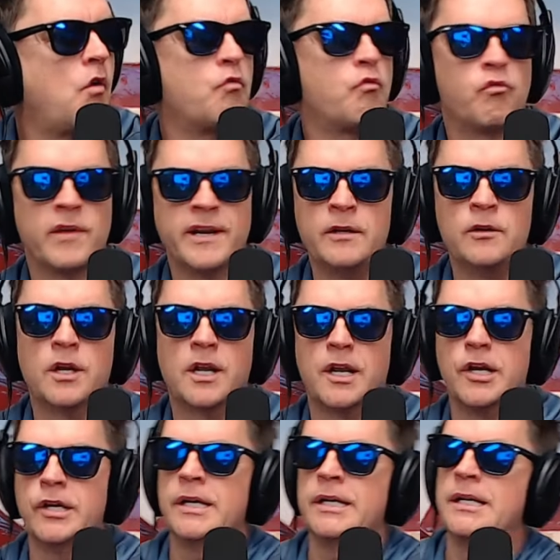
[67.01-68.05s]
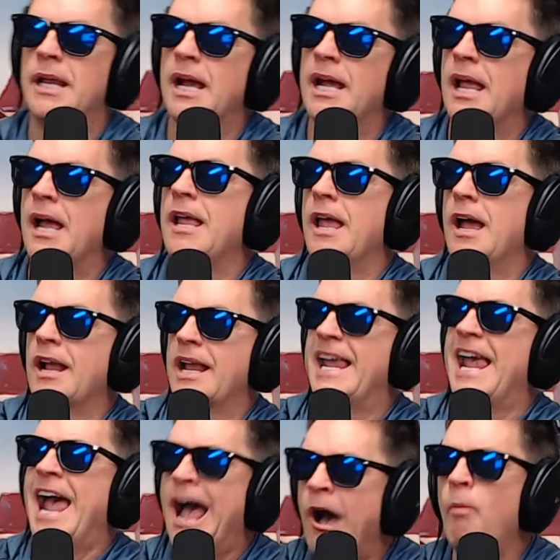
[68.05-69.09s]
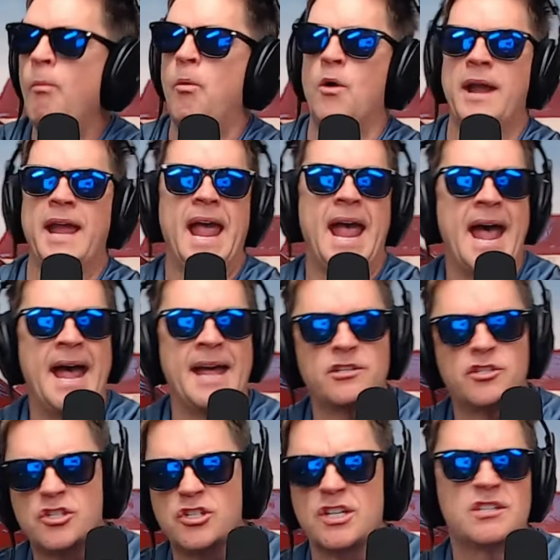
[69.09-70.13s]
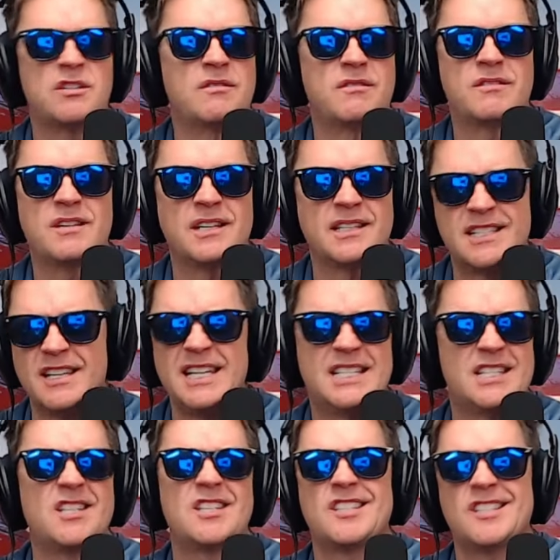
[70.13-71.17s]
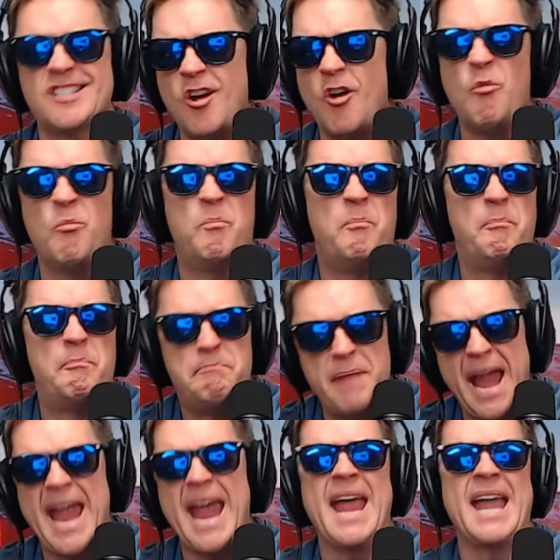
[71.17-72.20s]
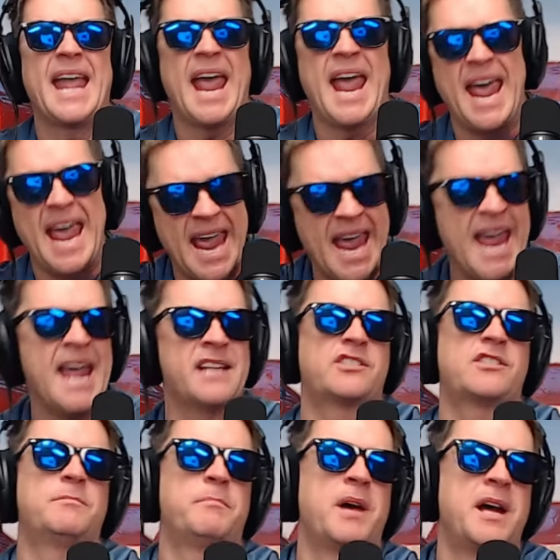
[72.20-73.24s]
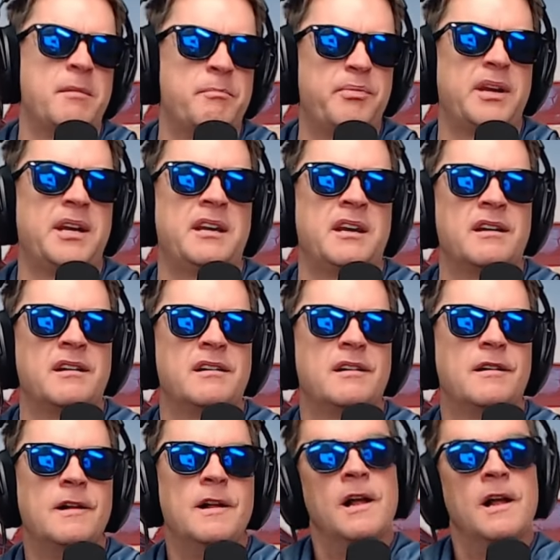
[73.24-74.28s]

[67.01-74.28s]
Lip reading: real good cowboy hat. It's just, it's so badass in my opinion.